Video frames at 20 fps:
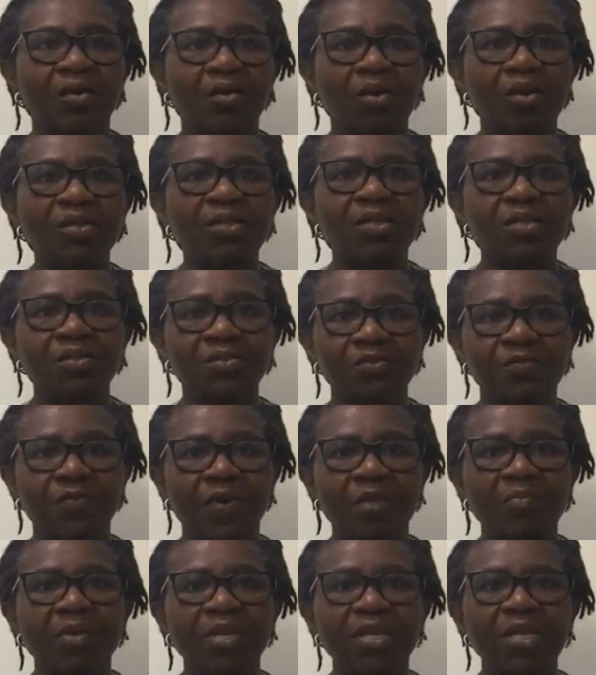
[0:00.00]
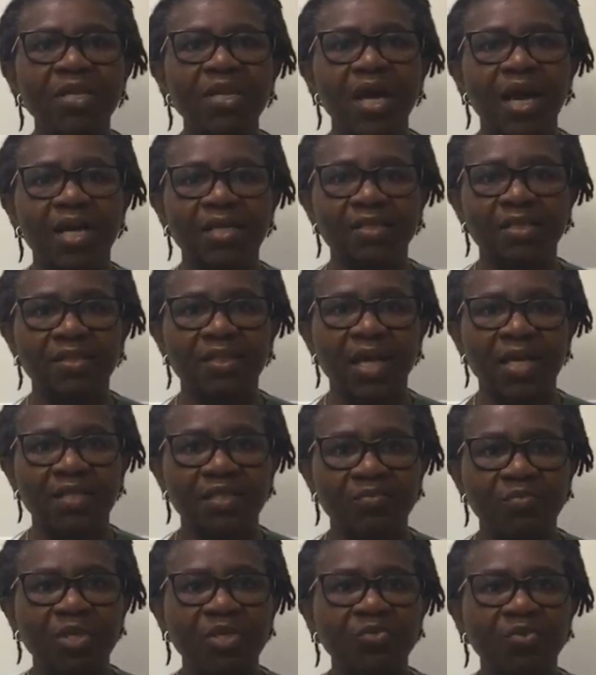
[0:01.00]
causes to family, and
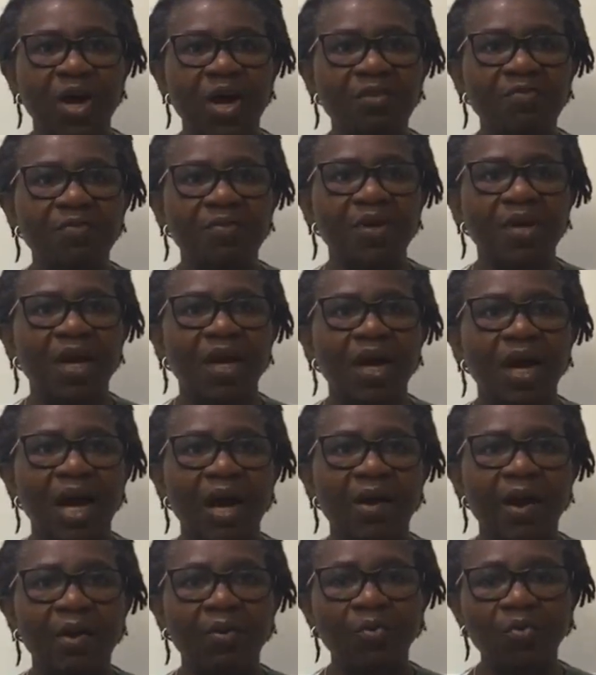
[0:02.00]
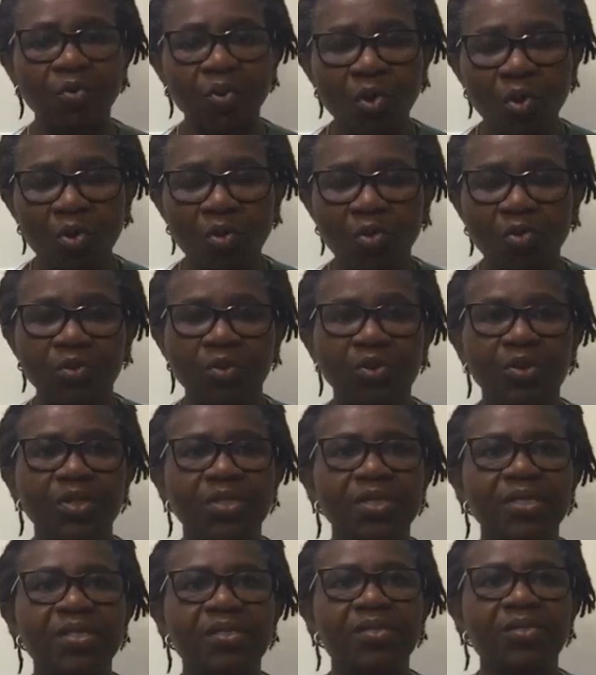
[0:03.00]
as midwife, our role
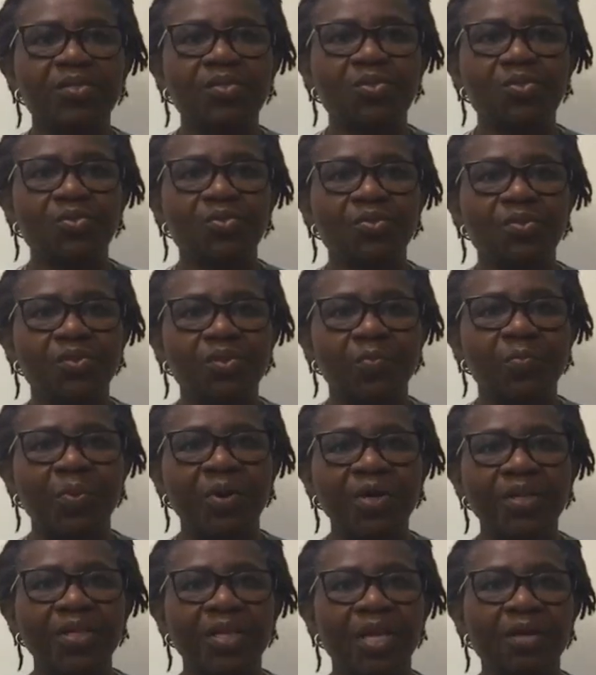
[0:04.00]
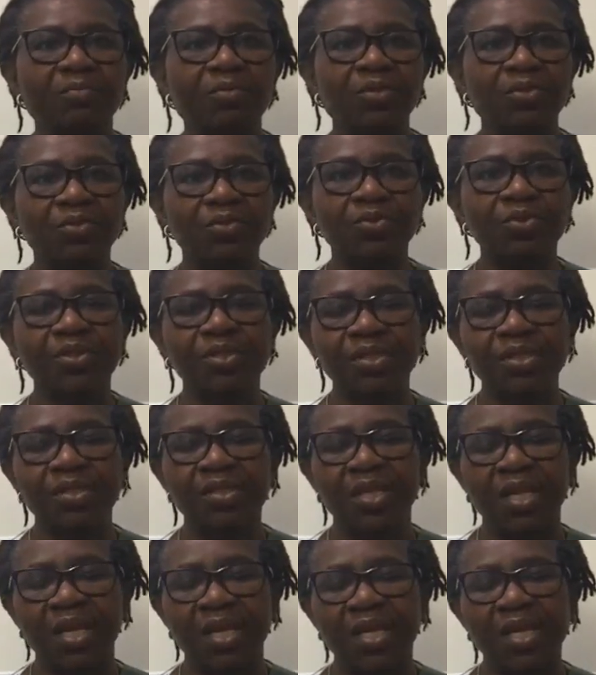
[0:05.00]
is to support them through this
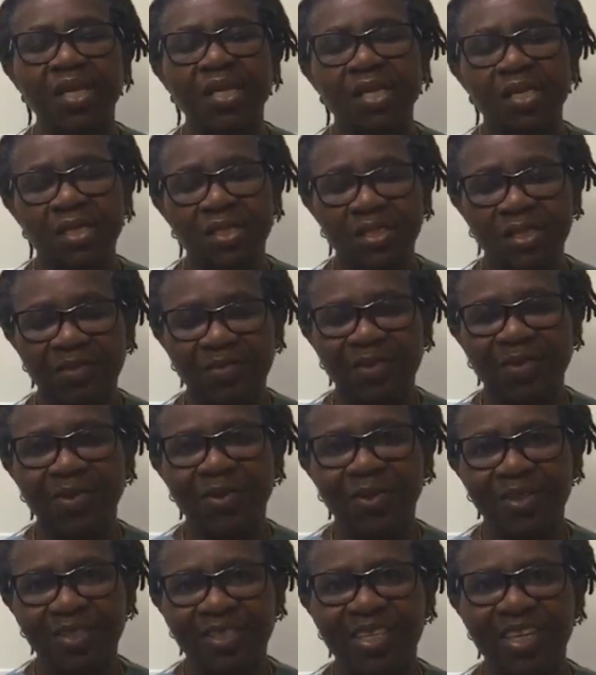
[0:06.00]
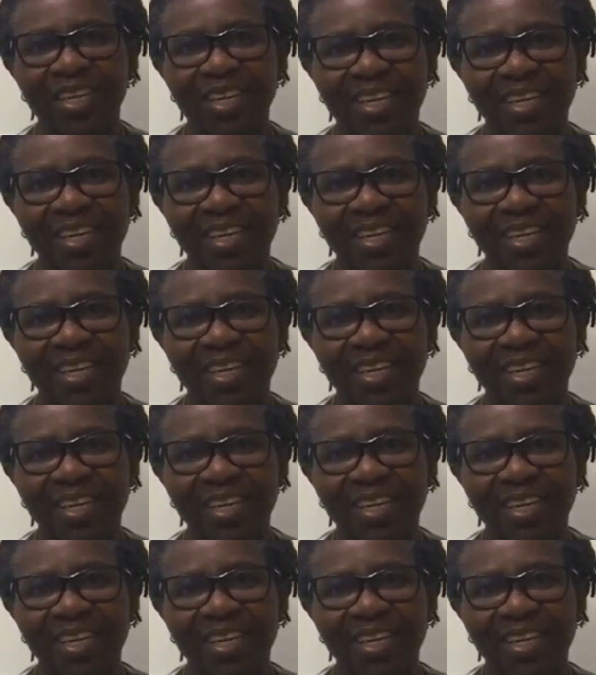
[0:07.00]
difficult